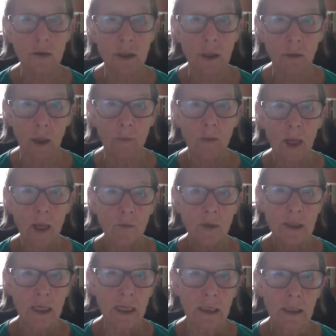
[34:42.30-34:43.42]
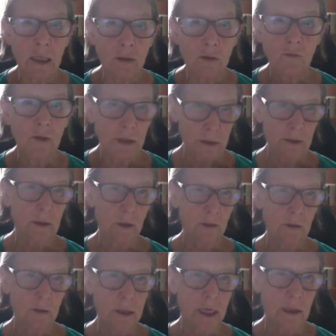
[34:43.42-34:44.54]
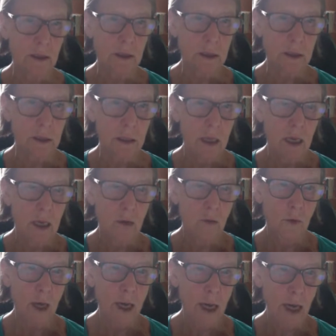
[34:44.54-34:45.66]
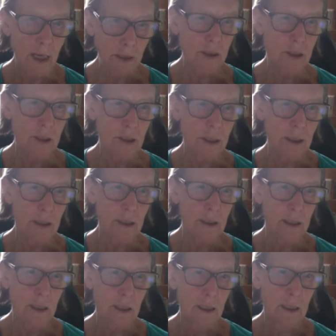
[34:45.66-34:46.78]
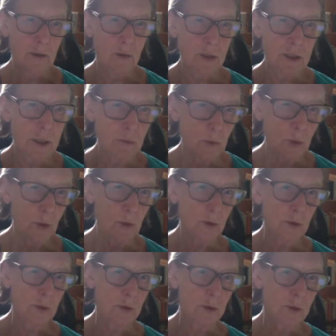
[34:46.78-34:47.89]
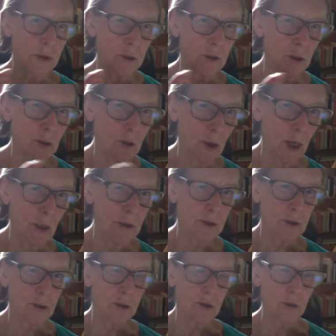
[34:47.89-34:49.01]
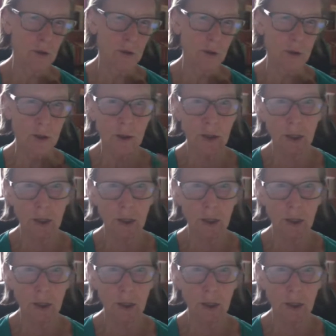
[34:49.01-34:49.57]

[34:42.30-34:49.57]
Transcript: or somewhere, but in a real context where actually it was important that you understood,